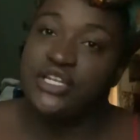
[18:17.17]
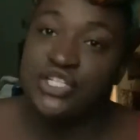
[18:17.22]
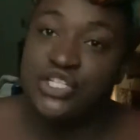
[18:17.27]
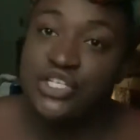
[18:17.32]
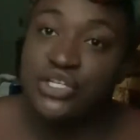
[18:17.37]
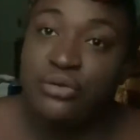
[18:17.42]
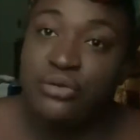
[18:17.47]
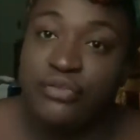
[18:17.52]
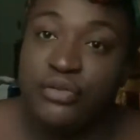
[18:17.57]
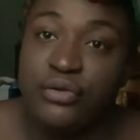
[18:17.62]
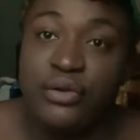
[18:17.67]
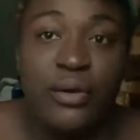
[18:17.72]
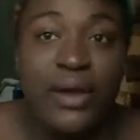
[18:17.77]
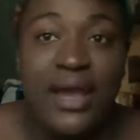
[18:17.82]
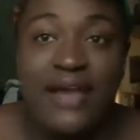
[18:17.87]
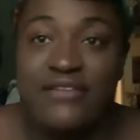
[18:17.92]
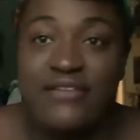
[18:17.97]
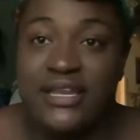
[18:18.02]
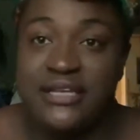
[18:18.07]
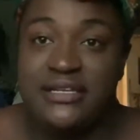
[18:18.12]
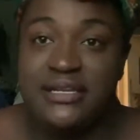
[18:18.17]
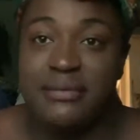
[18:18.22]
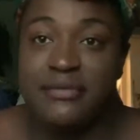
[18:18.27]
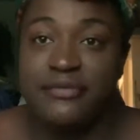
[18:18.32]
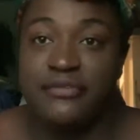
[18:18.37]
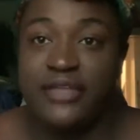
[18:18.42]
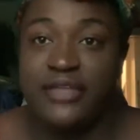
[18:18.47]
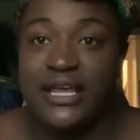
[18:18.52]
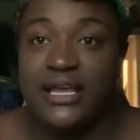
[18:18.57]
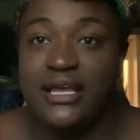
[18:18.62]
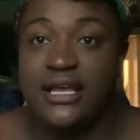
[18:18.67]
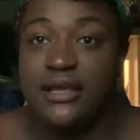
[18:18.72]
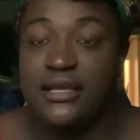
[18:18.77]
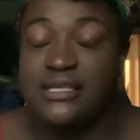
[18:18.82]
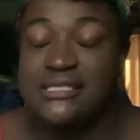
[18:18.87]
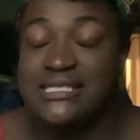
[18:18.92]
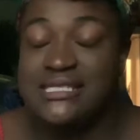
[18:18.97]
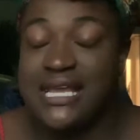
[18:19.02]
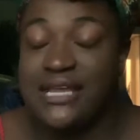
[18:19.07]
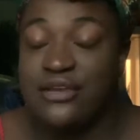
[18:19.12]
shoe if you don't have any type of like
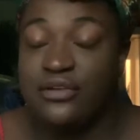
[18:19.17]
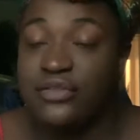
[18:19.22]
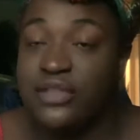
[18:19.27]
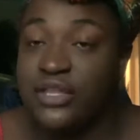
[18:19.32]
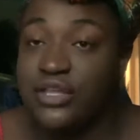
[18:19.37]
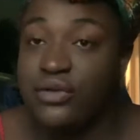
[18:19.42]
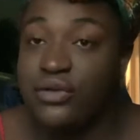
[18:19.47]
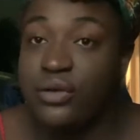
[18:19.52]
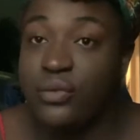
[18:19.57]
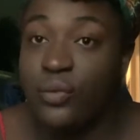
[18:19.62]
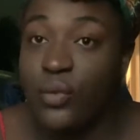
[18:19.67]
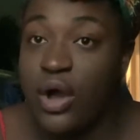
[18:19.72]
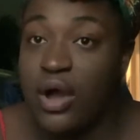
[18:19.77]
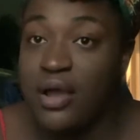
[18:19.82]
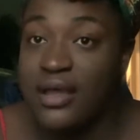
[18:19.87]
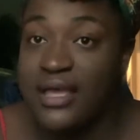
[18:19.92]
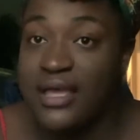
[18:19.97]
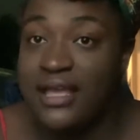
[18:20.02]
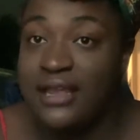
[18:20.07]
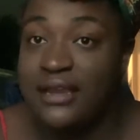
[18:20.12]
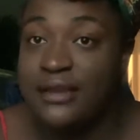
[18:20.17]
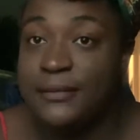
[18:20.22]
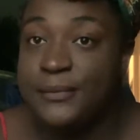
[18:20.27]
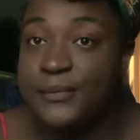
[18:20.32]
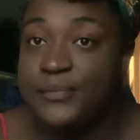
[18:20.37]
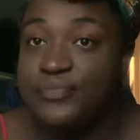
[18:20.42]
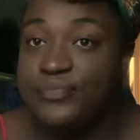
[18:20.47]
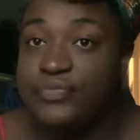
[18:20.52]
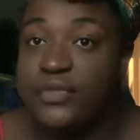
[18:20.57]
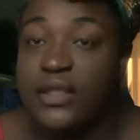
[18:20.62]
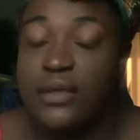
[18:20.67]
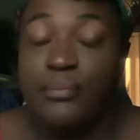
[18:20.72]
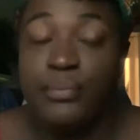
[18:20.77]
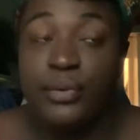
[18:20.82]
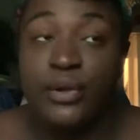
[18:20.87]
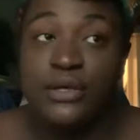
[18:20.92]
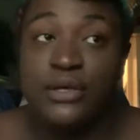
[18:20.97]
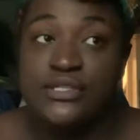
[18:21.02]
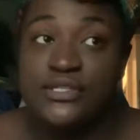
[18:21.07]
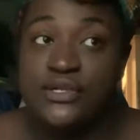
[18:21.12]
sandal that you can walk in.
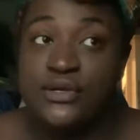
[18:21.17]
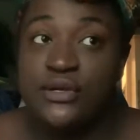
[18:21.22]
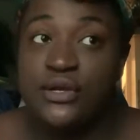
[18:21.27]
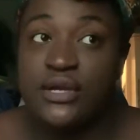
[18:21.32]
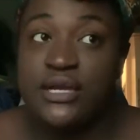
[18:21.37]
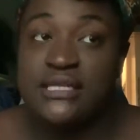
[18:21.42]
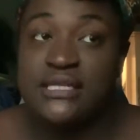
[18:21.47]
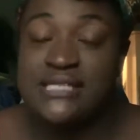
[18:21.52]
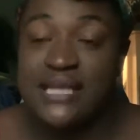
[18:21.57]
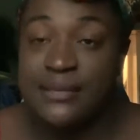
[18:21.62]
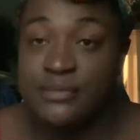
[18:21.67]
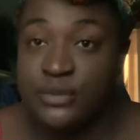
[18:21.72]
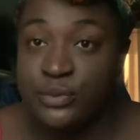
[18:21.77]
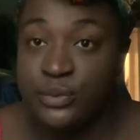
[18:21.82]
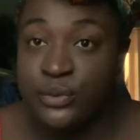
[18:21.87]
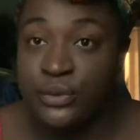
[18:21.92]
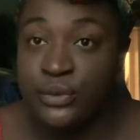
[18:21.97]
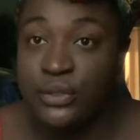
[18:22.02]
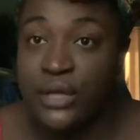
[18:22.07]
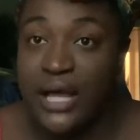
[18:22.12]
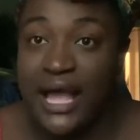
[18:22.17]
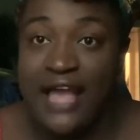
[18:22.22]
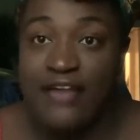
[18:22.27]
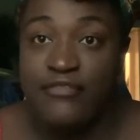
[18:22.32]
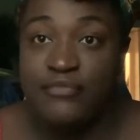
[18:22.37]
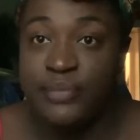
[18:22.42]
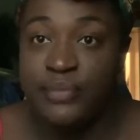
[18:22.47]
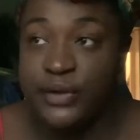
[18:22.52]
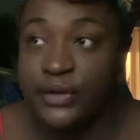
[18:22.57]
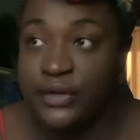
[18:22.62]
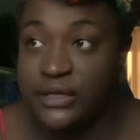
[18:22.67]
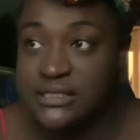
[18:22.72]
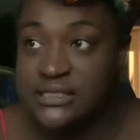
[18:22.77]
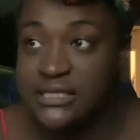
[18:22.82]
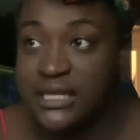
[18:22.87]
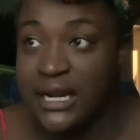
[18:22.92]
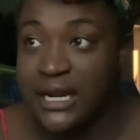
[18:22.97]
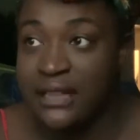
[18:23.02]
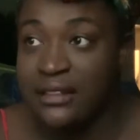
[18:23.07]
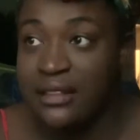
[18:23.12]
Birks are acceptable. I have Birks
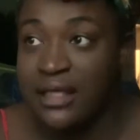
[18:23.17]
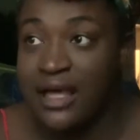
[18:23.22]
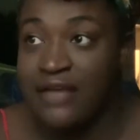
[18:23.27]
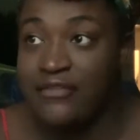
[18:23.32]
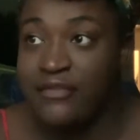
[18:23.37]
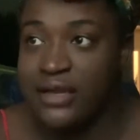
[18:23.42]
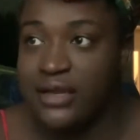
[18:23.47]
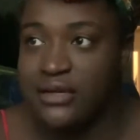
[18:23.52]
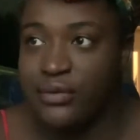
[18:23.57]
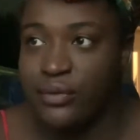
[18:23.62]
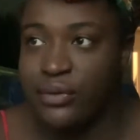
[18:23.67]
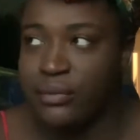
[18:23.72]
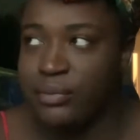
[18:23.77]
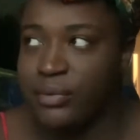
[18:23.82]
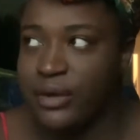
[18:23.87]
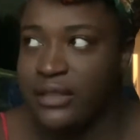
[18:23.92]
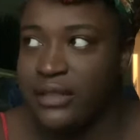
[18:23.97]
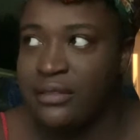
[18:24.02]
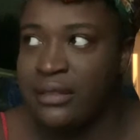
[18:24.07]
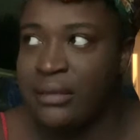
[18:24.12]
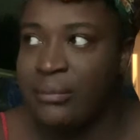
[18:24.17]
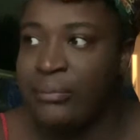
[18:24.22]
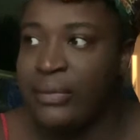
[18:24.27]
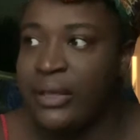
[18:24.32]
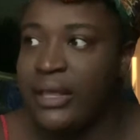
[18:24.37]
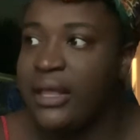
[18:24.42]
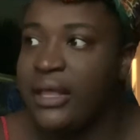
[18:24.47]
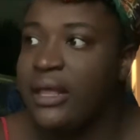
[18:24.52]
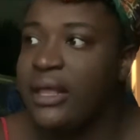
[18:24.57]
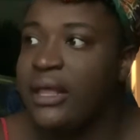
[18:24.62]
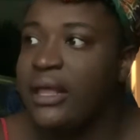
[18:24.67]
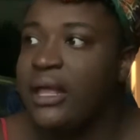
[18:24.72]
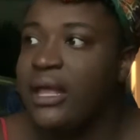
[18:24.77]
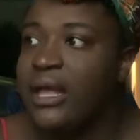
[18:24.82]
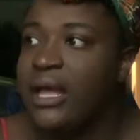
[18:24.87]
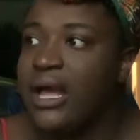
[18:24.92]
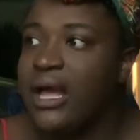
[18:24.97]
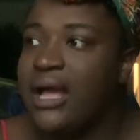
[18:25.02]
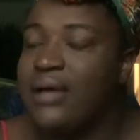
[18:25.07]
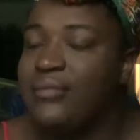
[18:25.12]
that I love. I didn't want to bring them, but
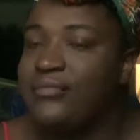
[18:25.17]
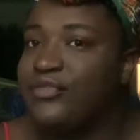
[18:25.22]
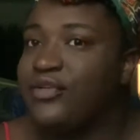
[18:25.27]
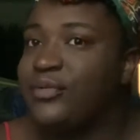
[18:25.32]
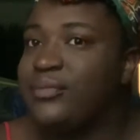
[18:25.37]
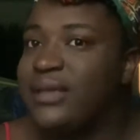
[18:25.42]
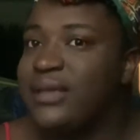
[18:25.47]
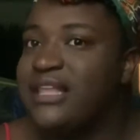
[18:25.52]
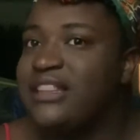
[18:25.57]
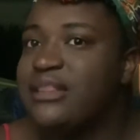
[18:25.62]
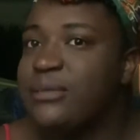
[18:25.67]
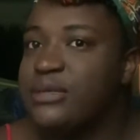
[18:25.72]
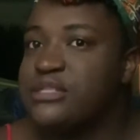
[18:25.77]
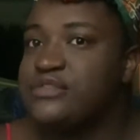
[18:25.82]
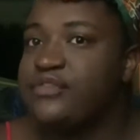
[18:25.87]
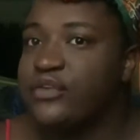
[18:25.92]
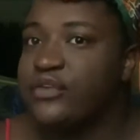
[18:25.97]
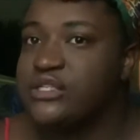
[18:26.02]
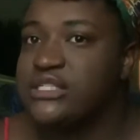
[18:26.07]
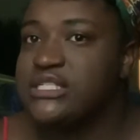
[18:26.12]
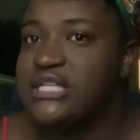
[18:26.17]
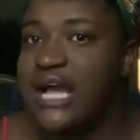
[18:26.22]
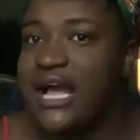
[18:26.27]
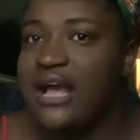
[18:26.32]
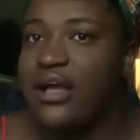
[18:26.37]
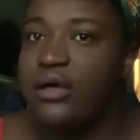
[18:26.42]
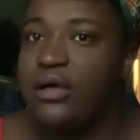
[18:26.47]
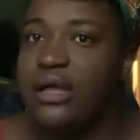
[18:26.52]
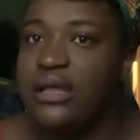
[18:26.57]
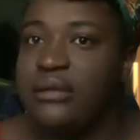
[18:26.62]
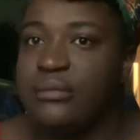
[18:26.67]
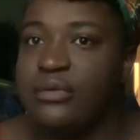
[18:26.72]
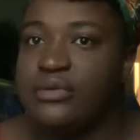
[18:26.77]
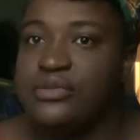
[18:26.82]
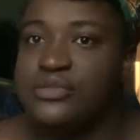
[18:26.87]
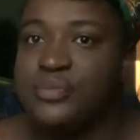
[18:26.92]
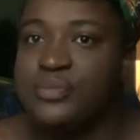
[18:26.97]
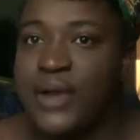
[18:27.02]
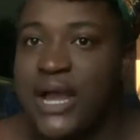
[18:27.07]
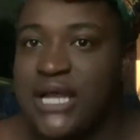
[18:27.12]
for me, the most versatile and
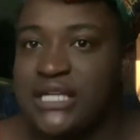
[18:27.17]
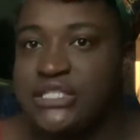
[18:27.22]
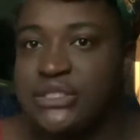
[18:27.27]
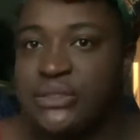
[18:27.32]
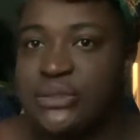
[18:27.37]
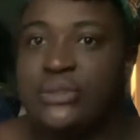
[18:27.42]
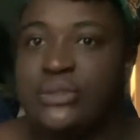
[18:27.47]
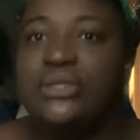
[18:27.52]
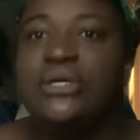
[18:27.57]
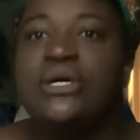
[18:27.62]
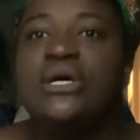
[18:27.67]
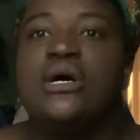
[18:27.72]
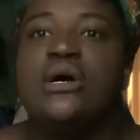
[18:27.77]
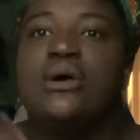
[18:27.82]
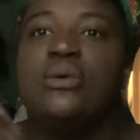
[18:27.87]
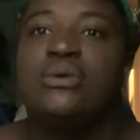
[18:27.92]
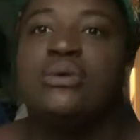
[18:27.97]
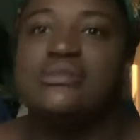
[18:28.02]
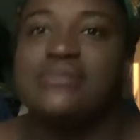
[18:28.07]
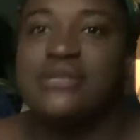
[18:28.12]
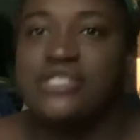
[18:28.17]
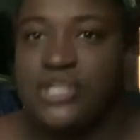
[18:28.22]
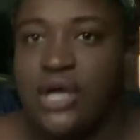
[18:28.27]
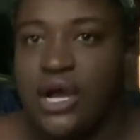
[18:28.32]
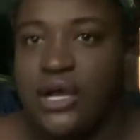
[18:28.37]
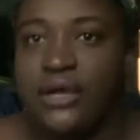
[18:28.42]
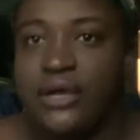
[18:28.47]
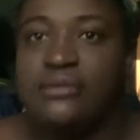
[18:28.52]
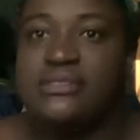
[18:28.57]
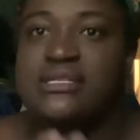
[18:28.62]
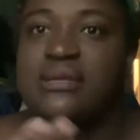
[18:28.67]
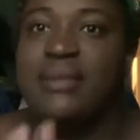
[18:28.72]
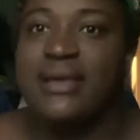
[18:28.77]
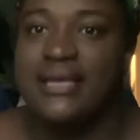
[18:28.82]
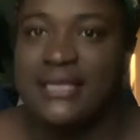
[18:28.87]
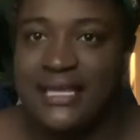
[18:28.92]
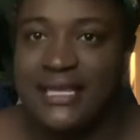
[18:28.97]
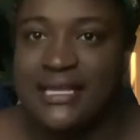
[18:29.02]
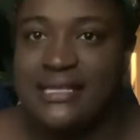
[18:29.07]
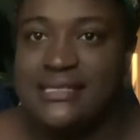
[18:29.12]
most practical was my Chacos and my
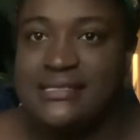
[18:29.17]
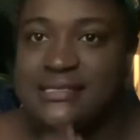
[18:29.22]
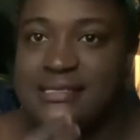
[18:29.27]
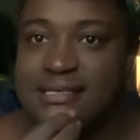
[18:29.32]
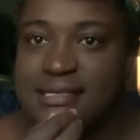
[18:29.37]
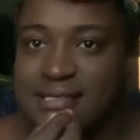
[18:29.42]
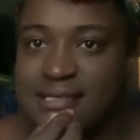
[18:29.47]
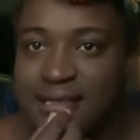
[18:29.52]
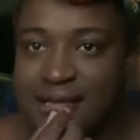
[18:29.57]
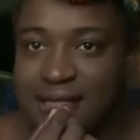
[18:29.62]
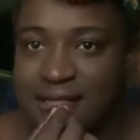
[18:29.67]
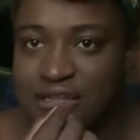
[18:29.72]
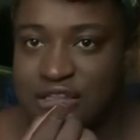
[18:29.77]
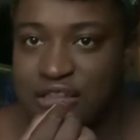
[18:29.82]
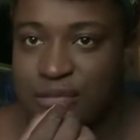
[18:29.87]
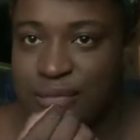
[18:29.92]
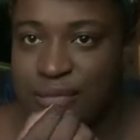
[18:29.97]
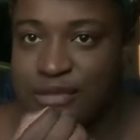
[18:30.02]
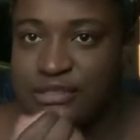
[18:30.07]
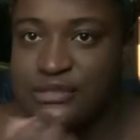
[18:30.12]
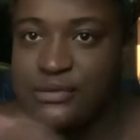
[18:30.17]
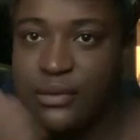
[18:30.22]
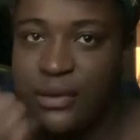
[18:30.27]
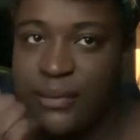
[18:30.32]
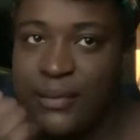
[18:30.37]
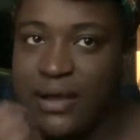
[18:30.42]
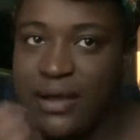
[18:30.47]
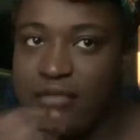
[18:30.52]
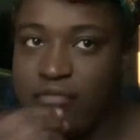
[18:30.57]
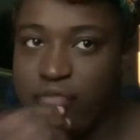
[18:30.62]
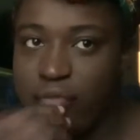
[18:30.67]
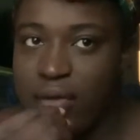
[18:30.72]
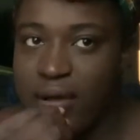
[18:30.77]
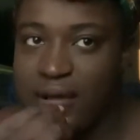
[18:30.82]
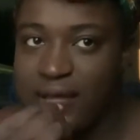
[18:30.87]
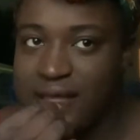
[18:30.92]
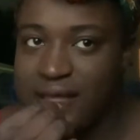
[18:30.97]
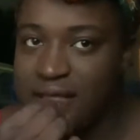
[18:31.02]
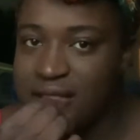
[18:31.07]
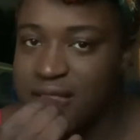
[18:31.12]
Keens because I can do the most amount of
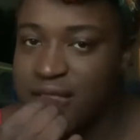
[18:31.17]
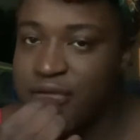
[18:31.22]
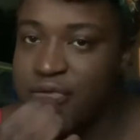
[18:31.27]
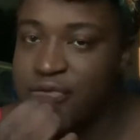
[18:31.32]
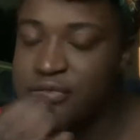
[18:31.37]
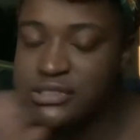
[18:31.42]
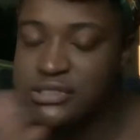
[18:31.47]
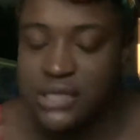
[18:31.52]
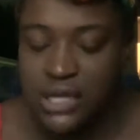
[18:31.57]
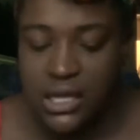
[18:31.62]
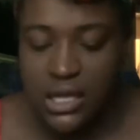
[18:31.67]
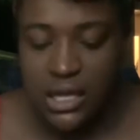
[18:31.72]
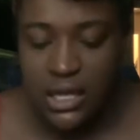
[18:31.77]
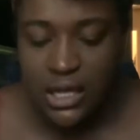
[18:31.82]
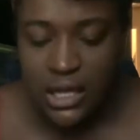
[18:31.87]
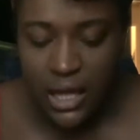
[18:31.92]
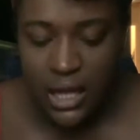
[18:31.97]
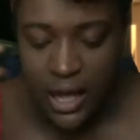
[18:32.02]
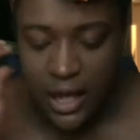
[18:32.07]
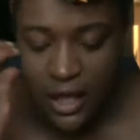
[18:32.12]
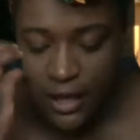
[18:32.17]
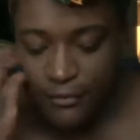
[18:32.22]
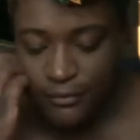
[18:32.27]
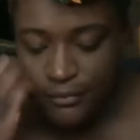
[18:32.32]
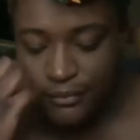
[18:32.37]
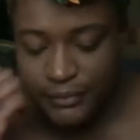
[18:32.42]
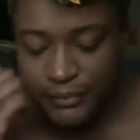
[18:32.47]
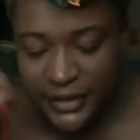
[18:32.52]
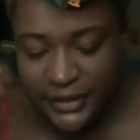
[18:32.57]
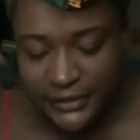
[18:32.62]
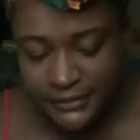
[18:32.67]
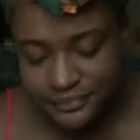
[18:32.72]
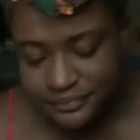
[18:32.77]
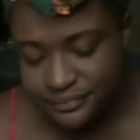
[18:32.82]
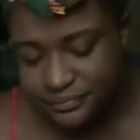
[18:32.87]
walking in those. But